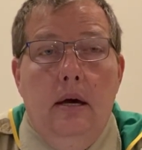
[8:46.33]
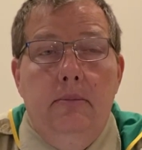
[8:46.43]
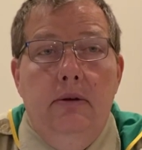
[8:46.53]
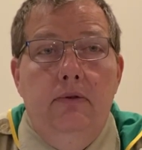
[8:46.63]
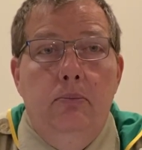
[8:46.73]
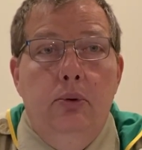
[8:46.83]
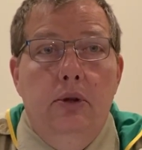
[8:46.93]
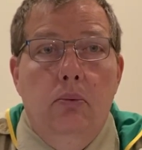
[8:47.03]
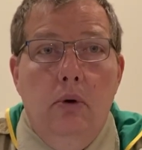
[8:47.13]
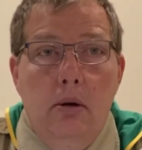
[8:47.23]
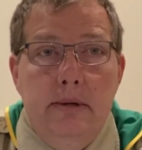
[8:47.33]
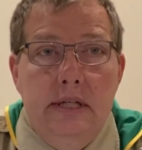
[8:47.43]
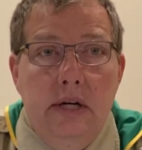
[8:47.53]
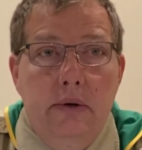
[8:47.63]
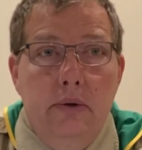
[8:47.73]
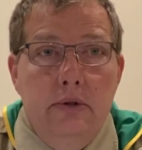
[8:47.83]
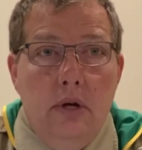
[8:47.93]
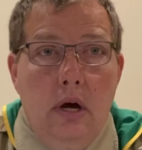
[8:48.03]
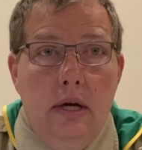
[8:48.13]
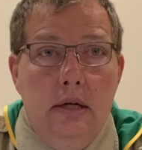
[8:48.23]
If you put the wrong materials
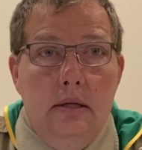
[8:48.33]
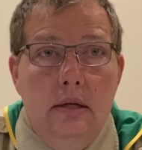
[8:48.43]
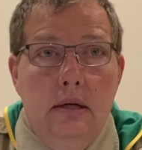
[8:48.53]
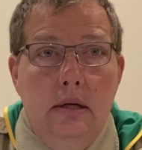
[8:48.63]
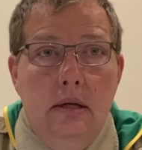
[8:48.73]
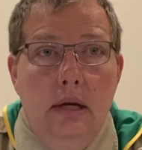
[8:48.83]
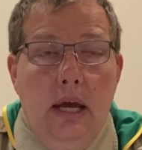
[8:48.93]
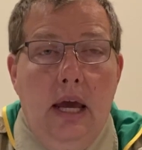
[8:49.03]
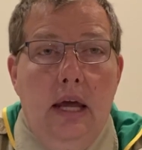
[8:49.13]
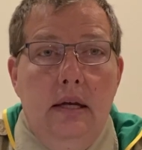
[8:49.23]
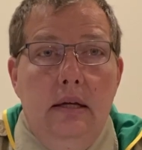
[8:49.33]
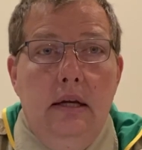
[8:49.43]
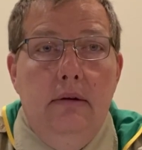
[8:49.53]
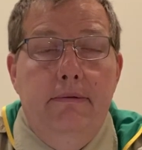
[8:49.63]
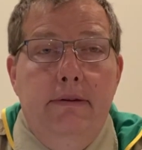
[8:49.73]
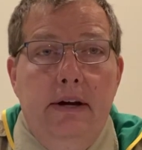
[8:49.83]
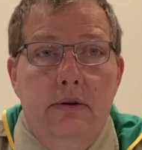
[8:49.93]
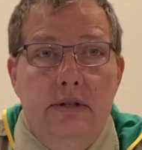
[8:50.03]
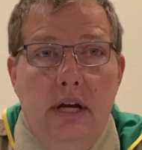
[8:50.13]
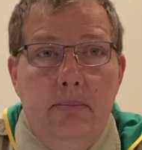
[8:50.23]
on it and it
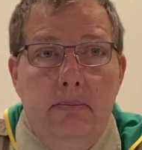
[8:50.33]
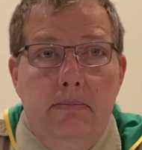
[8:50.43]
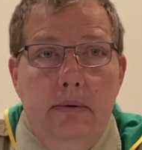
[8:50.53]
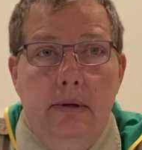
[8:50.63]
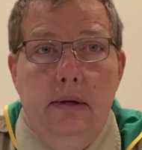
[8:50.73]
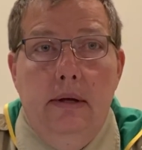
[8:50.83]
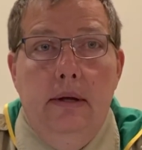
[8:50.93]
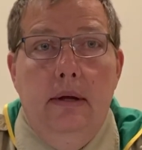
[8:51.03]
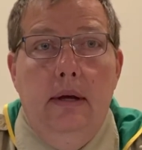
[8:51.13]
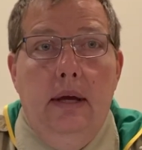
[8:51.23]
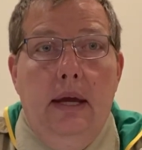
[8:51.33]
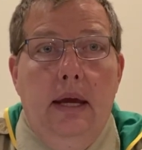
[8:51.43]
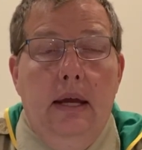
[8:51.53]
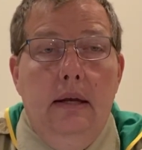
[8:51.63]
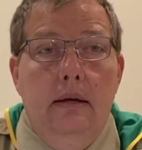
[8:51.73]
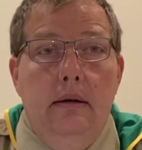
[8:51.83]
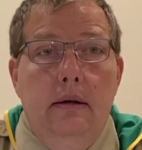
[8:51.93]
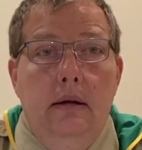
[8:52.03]
flares up and